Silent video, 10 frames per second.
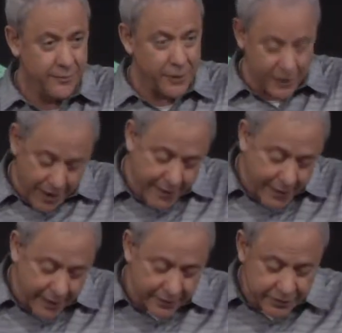but I
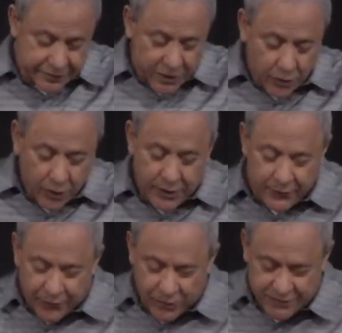kind of do. So
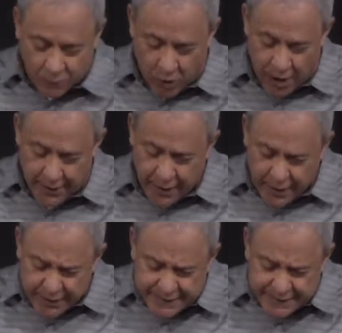look at verse 1.